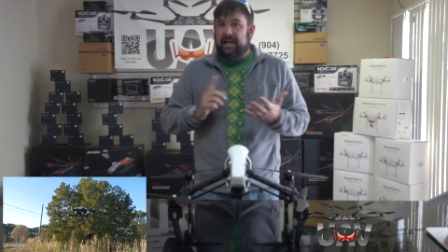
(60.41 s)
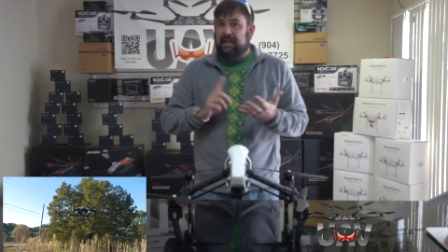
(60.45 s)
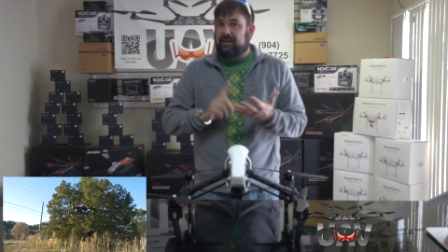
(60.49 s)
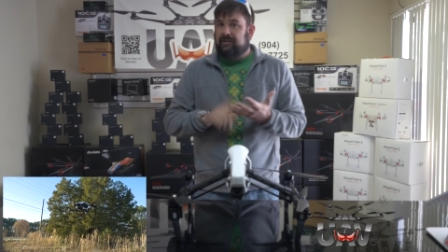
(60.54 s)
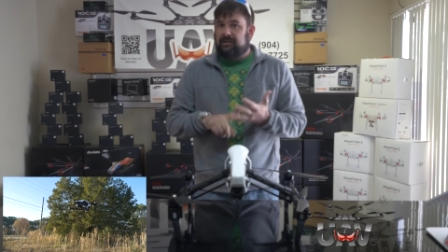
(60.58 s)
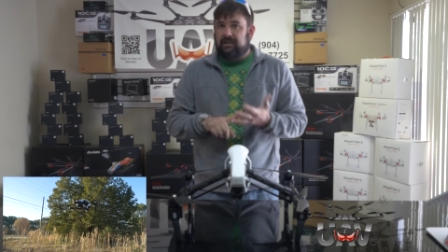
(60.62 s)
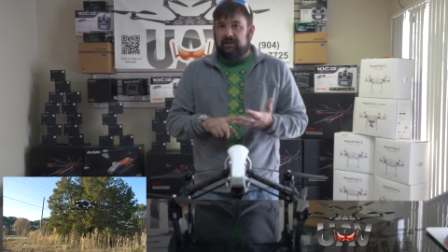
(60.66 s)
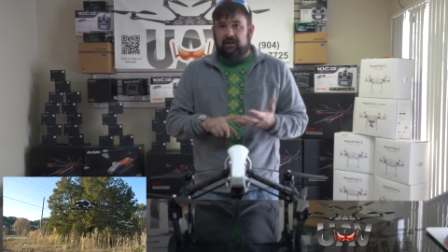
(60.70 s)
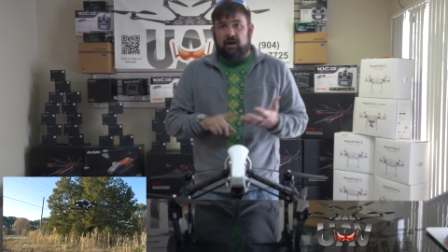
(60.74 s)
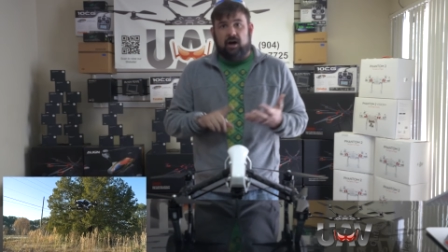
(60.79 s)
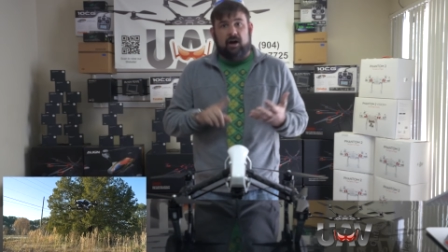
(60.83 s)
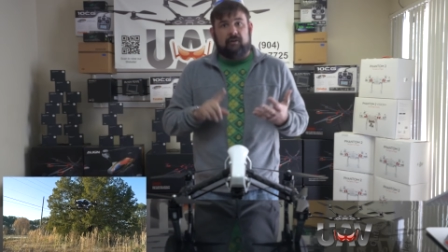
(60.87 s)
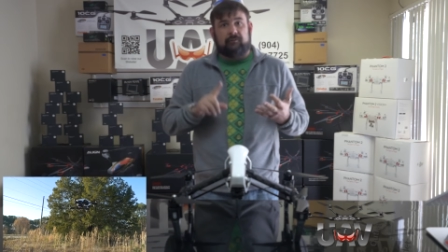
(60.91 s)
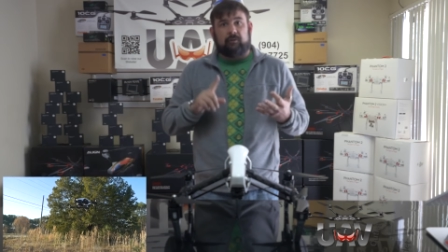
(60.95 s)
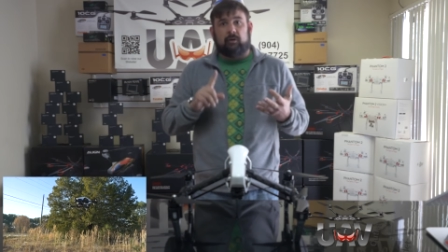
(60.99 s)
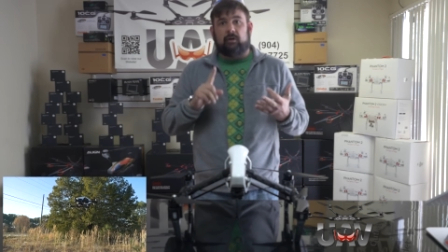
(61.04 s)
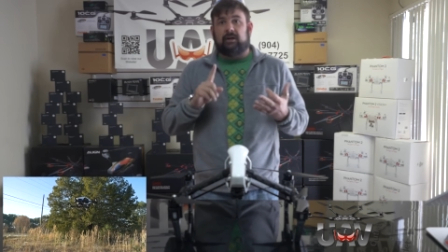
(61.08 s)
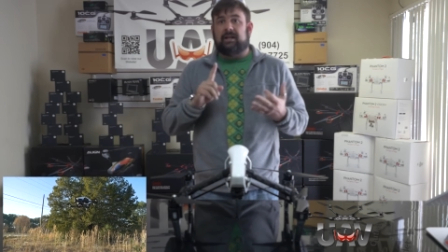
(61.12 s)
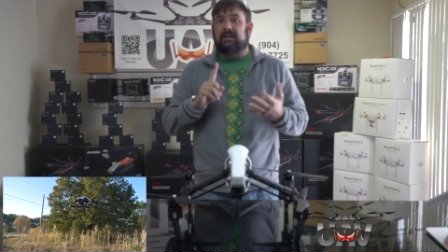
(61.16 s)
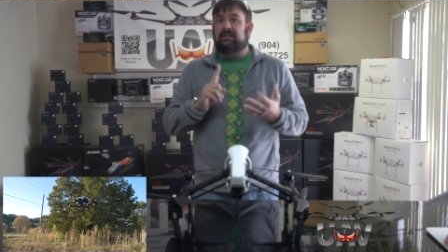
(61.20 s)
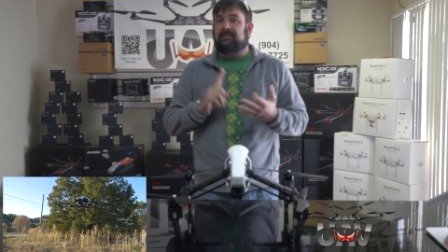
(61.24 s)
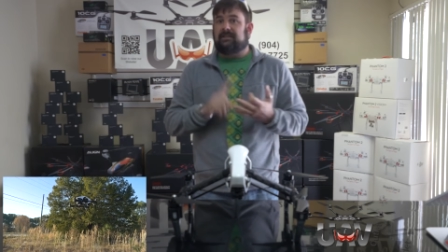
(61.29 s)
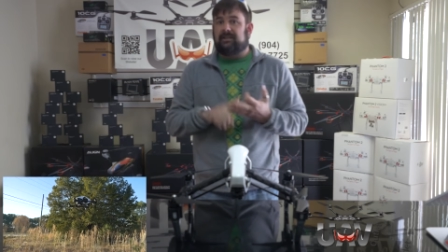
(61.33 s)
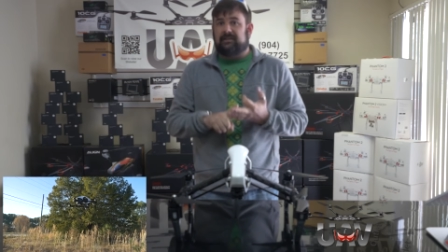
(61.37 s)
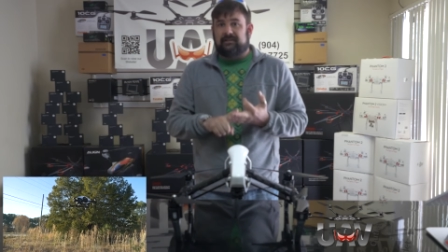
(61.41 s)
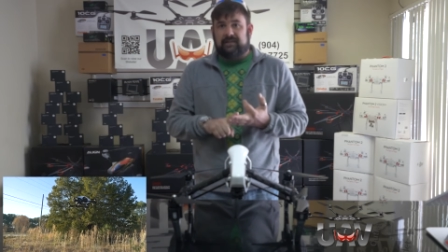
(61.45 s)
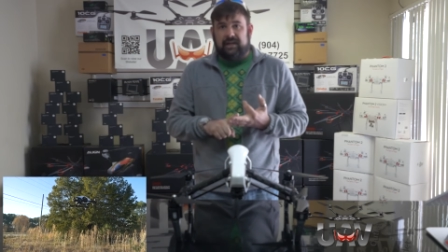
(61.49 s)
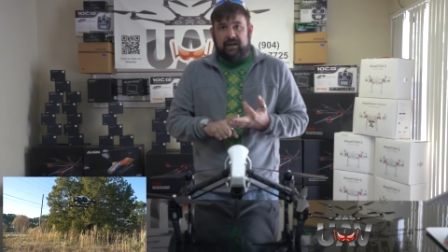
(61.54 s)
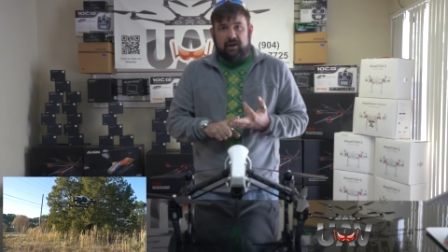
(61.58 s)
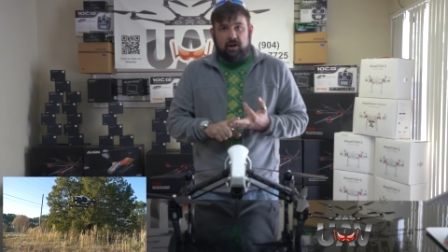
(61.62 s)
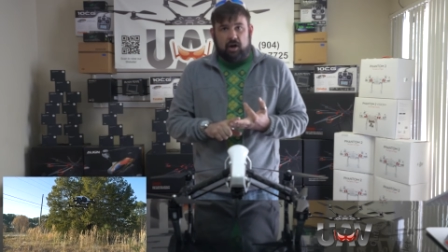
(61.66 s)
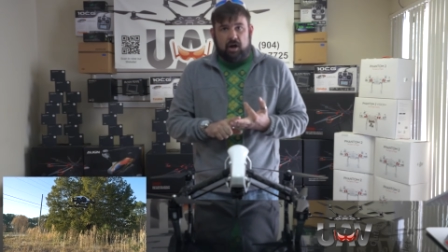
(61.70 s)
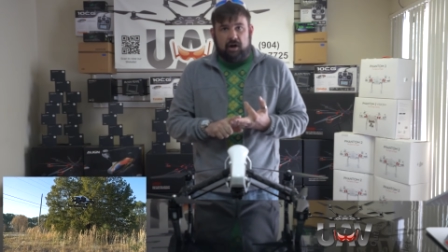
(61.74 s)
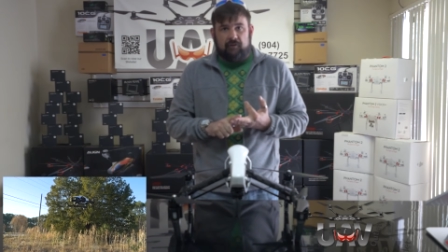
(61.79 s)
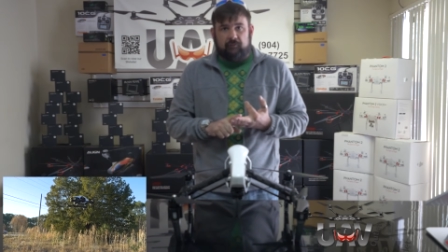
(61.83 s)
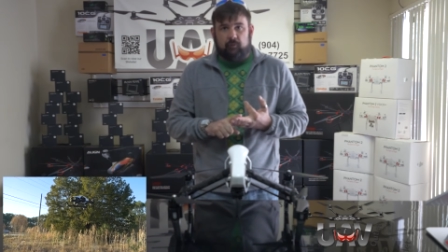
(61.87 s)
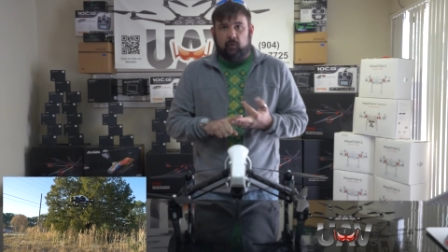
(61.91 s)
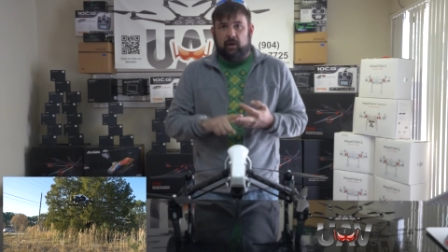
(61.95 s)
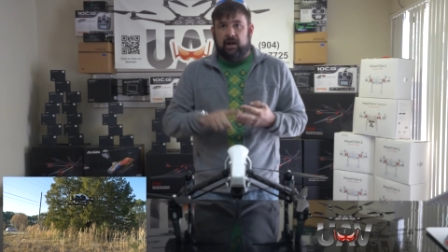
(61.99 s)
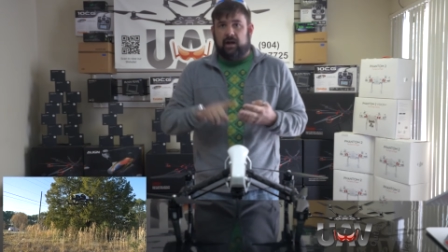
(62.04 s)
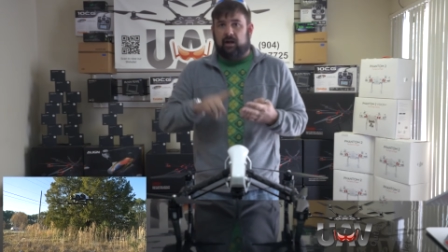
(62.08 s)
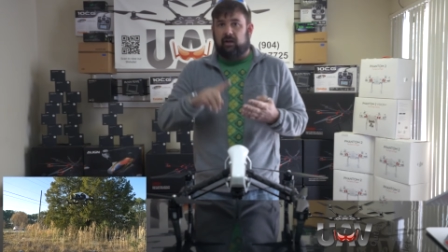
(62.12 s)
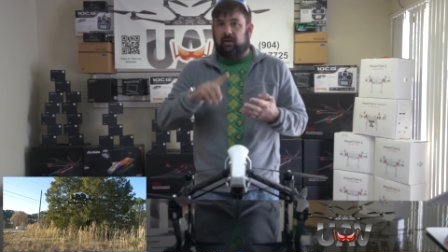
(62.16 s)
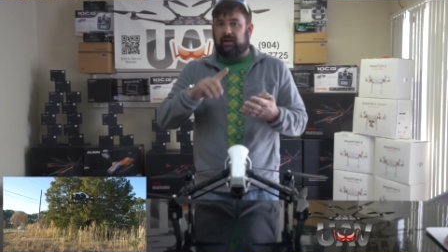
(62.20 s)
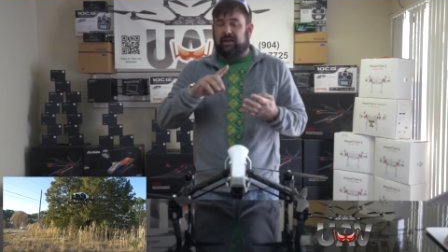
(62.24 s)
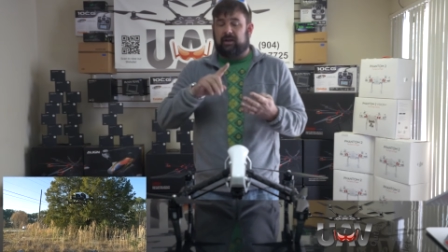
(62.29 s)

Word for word: it did hover, it did take off well.